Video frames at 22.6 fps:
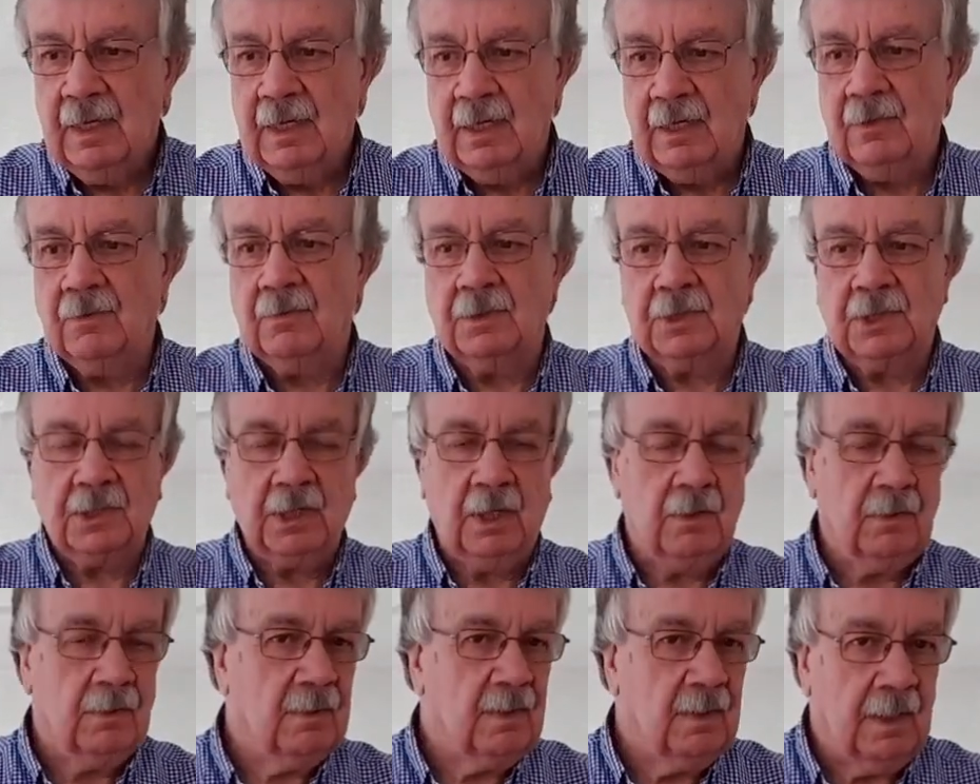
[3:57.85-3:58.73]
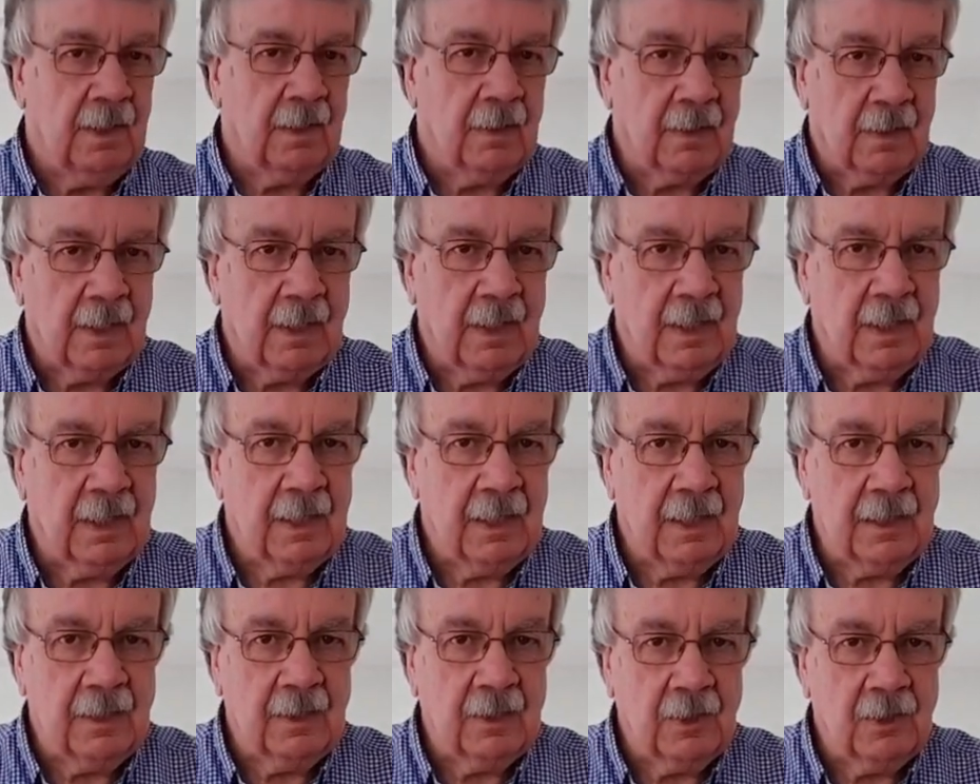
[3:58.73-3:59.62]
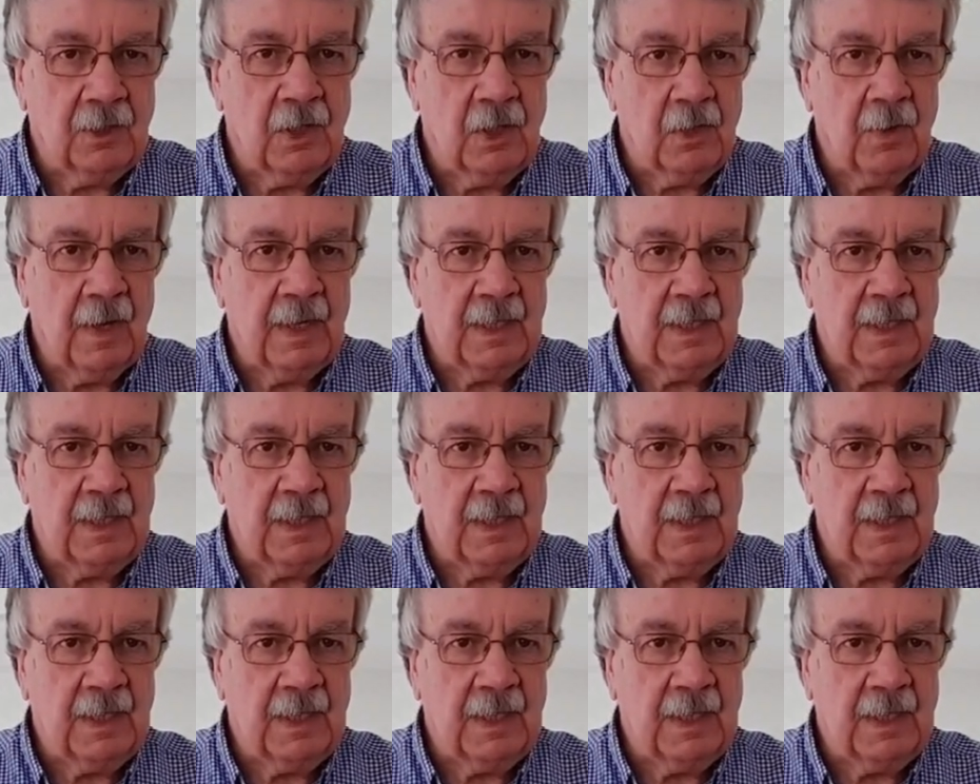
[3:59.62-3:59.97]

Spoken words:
And also, clearly the new